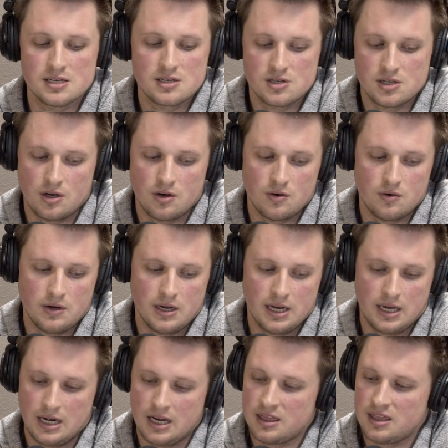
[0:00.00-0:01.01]
So, and,
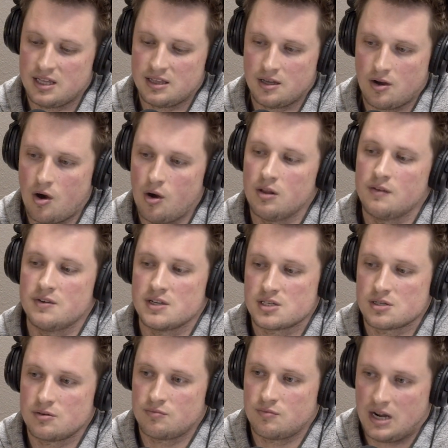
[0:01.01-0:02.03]
and I think that all of
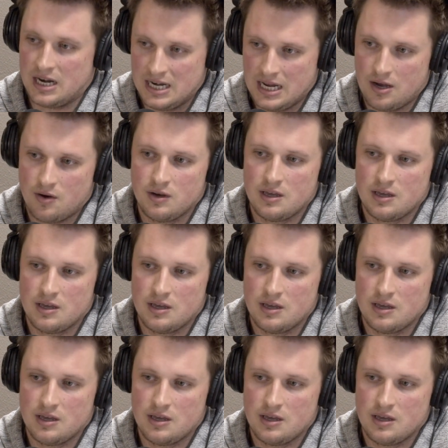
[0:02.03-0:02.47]
us right now,